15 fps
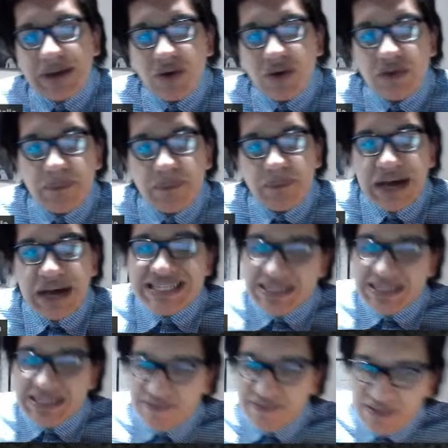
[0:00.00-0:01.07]
power
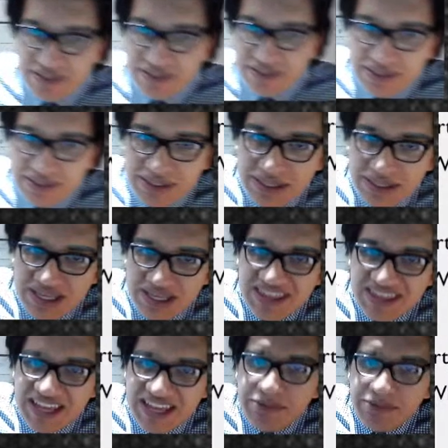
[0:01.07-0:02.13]
positively.
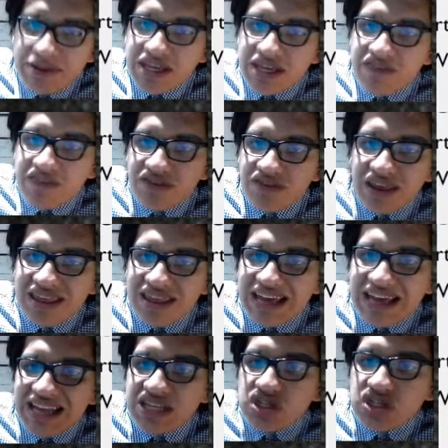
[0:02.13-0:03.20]
They believe
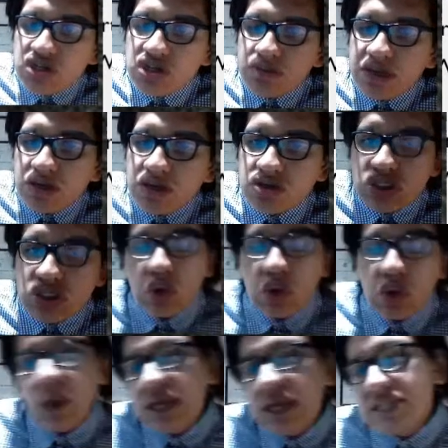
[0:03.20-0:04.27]
that it should be used.
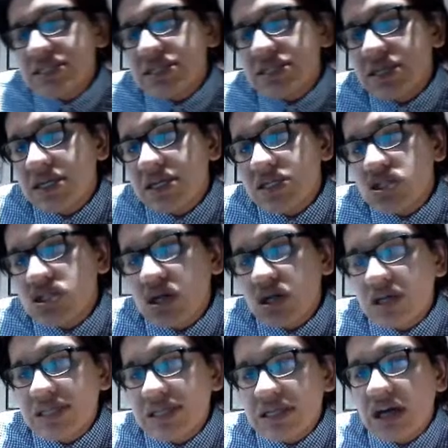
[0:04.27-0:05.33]
So Whigs uh,
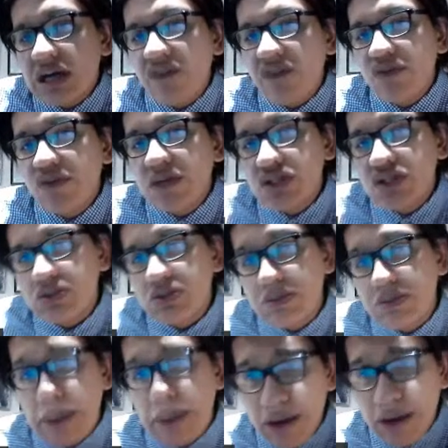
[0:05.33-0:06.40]
saw that government should
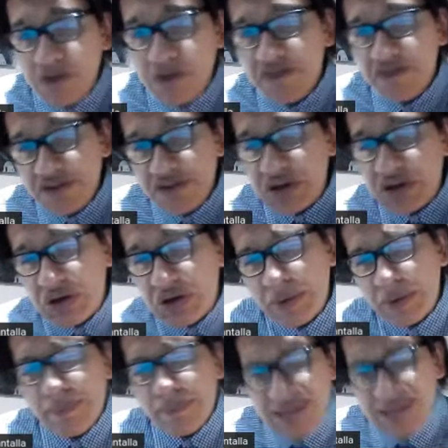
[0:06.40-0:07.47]
be powerful, you
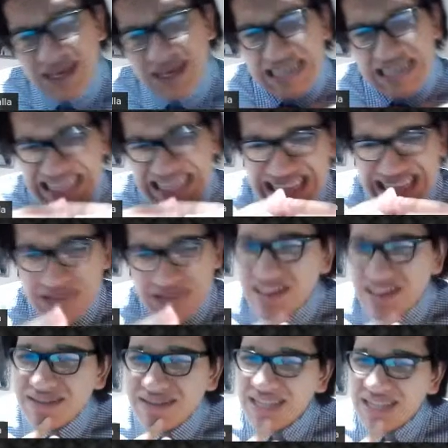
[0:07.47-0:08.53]
know, and they
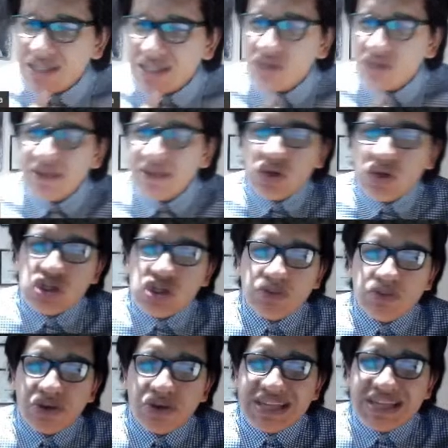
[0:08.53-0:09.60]
believe that it should be used
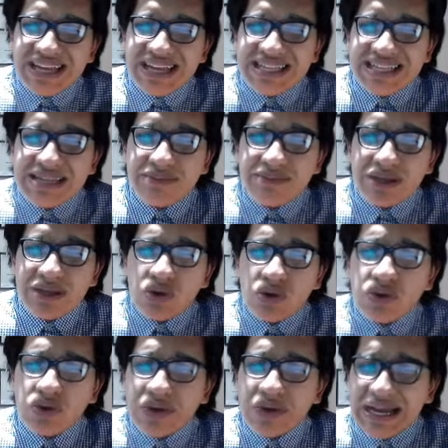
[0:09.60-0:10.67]
to protect
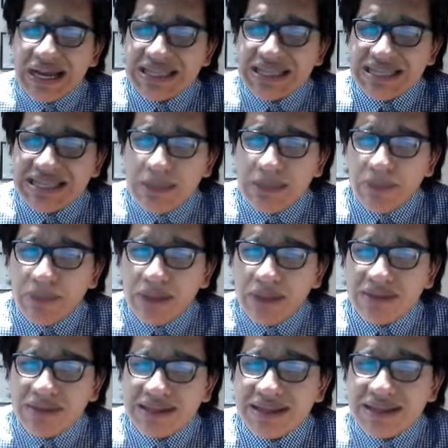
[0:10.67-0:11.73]
individual rights and
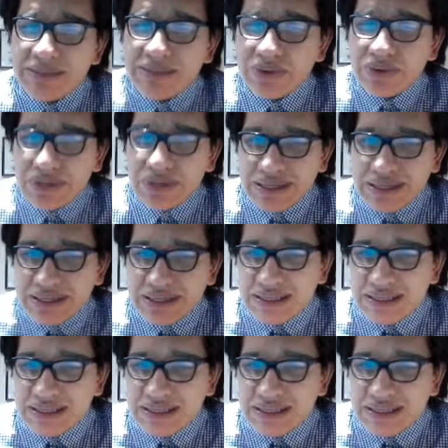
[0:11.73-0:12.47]
public liberty.